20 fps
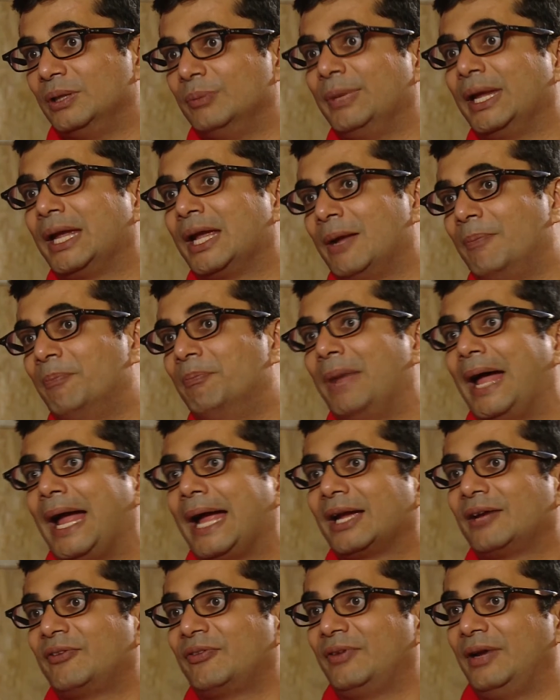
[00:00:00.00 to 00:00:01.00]
may come
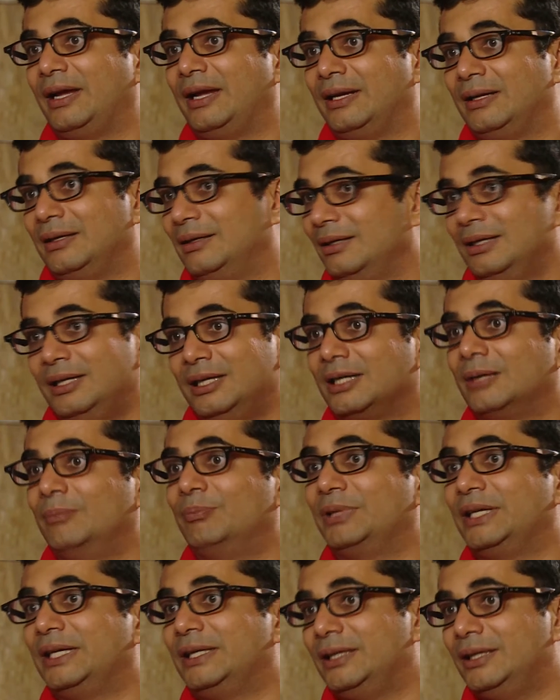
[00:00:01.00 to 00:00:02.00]
back and
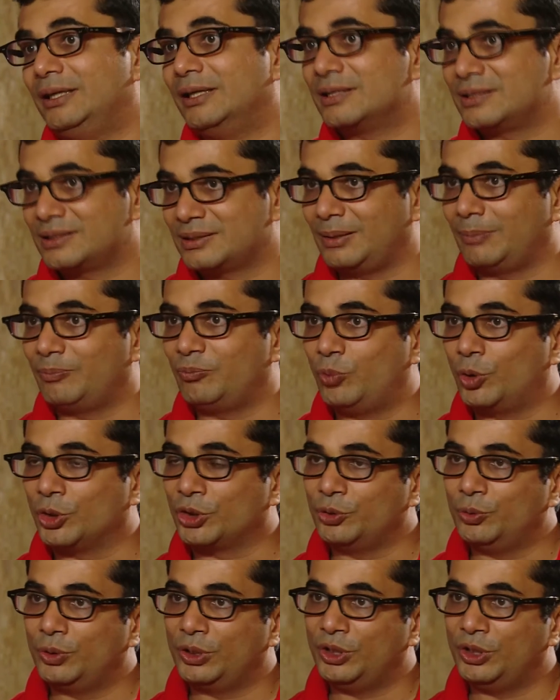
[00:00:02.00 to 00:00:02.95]
completely disrupt what you are